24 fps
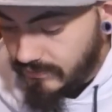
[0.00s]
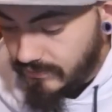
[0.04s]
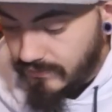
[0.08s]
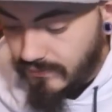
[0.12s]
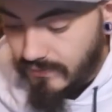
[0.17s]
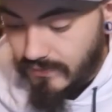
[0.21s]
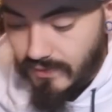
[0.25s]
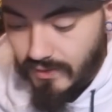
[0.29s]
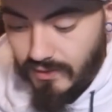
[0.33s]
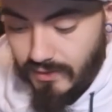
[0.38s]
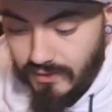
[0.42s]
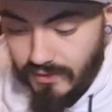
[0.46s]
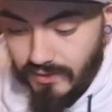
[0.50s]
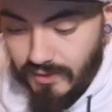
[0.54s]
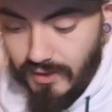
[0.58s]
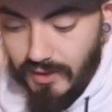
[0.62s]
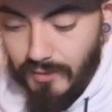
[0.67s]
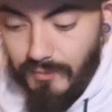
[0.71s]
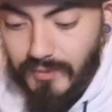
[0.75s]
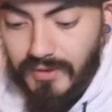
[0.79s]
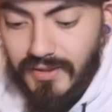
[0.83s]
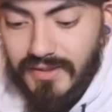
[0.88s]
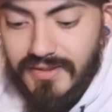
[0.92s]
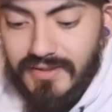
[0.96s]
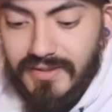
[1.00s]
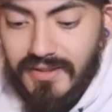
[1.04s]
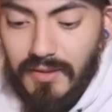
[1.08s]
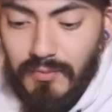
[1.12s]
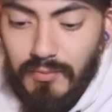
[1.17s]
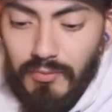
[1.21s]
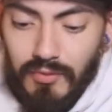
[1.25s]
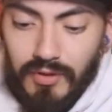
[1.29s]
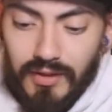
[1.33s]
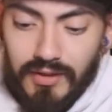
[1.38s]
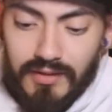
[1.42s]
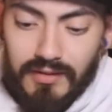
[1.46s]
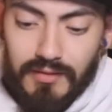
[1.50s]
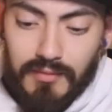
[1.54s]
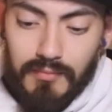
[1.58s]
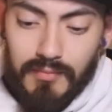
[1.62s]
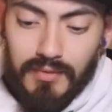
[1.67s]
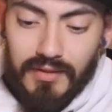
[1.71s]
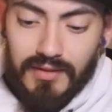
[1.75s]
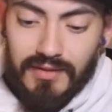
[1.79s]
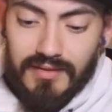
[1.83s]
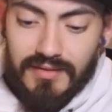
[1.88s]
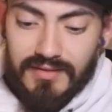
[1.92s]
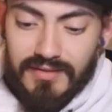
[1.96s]
bat. I'm going to separate it
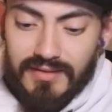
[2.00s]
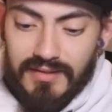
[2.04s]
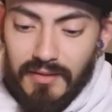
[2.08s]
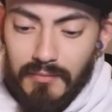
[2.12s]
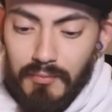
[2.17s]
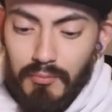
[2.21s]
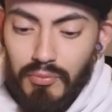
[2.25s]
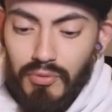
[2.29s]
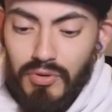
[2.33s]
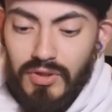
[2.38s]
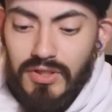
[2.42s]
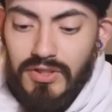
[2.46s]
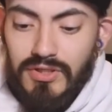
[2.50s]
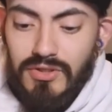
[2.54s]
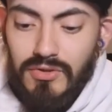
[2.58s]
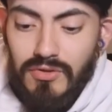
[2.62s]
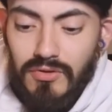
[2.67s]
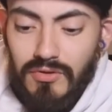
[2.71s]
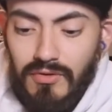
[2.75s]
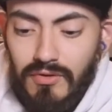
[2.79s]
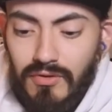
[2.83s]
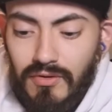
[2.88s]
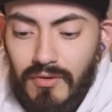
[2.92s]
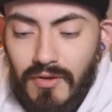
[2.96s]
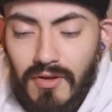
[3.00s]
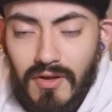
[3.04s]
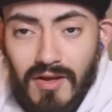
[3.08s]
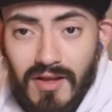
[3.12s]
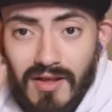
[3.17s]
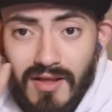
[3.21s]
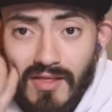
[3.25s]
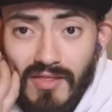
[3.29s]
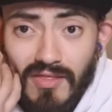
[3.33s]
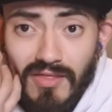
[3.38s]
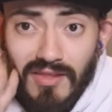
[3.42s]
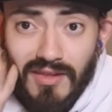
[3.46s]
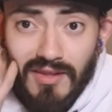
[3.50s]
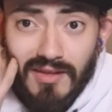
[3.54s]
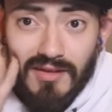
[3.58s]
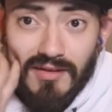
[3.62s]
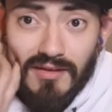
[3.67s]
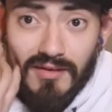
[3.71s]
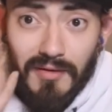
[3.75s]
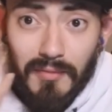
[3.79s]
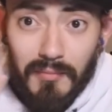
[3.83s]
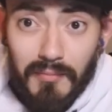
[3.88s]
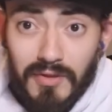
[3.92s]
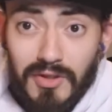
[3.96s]
because I'm pretty sure
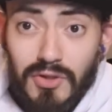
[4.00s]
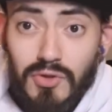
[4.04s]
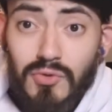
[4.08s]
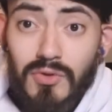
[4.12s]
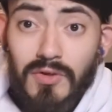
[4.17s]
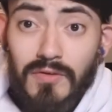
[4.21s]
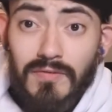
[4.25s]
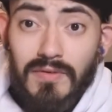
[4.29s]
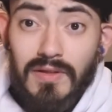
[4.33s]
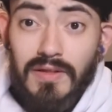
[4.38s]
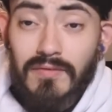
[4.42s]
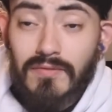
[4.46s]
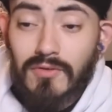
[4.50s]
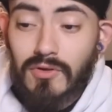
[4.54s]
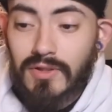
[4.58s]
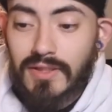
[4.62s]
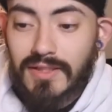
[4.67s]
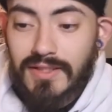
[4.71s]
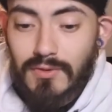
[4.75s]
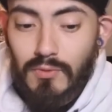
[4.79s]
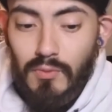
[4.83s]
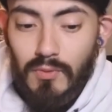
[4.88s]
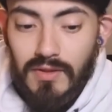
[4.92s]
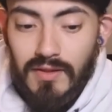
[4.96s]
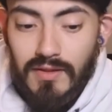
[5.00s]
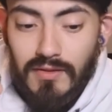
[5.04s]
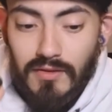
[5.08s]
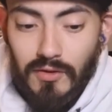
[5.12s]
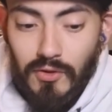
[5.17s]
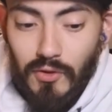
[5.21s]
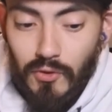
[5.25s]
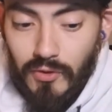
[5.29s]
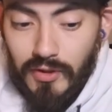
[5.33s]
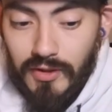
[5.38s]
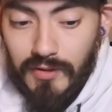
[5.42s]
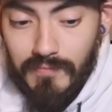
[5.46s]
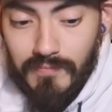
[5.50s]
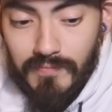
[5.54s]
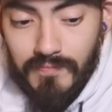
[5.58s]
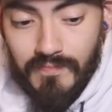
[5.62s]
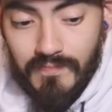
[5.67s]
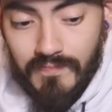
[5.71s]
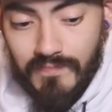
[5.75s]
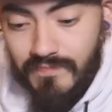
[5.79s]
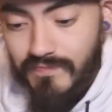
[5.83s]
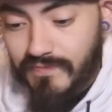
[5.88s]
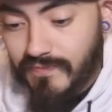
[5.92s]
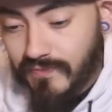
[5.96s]
the uh, mystery flavor is within the cream.
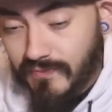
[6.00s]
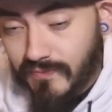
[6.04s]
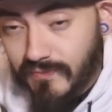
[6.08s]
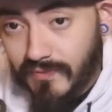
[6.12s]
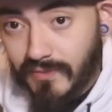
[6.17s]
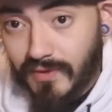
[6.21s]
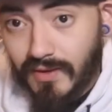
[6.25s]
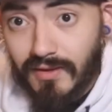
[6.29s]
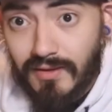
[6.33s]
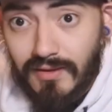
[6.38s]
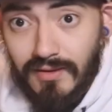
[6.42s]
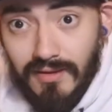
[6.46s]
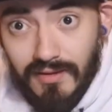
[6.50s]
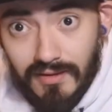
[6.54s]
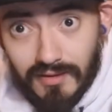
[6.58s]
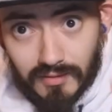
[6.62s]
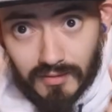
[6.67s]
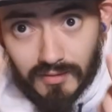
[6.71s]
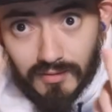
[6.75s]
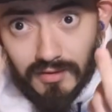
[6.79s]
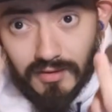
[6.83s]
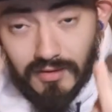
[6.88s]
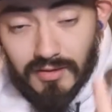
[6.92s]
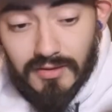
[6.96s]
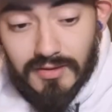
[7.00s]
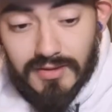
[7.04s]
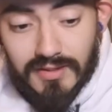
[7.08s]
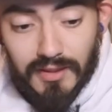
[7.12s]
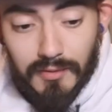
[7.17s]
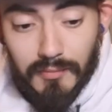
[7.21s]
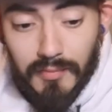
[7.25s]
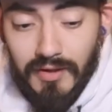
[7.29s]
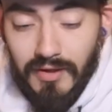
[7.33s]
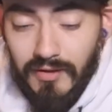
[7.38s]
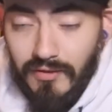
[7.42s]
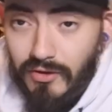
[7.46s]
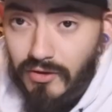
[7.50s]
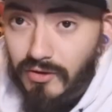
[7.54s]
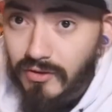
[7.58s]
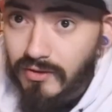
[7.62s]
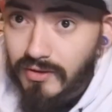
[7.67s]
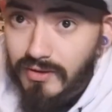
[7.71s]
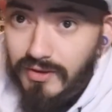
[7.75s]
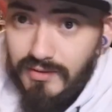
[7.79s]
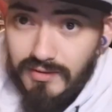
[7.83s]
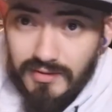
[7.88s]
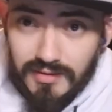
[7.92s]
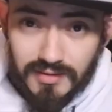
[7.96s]
Gonna take a bite of the
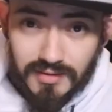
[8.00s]
cookie